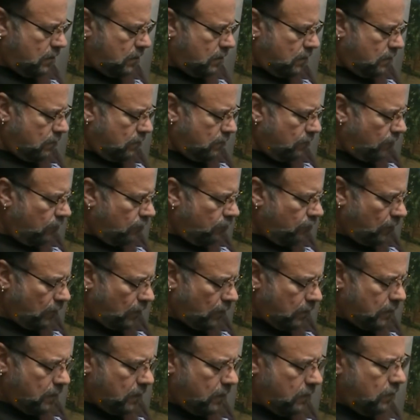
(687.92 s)
First thing
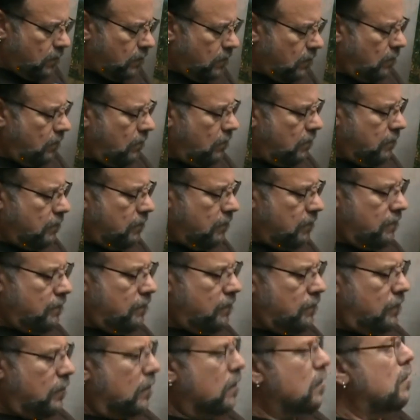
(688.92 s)
I'm going to do
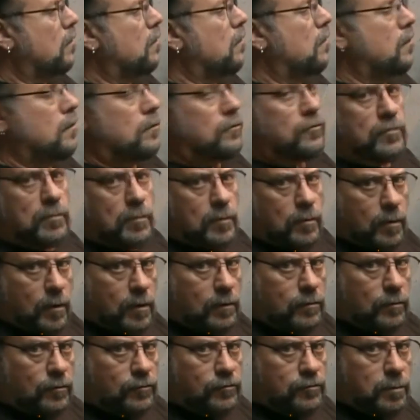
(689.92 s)
is I'm going to
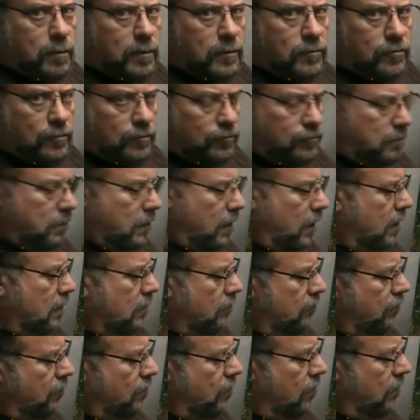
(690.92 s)
work those bristles back
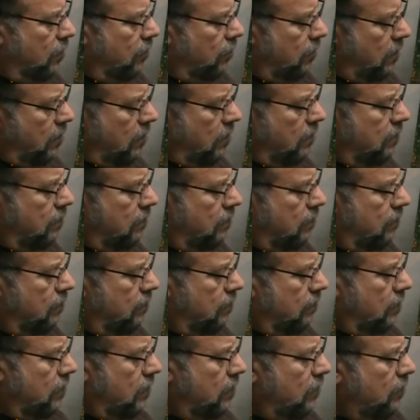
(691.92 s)
and forth.
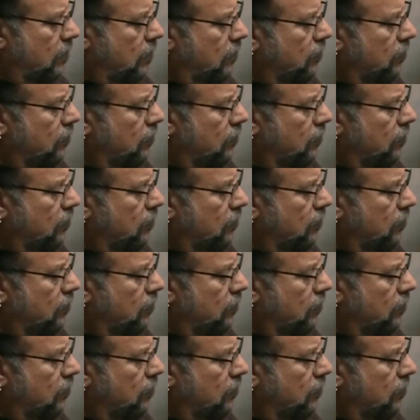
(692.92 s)
Feels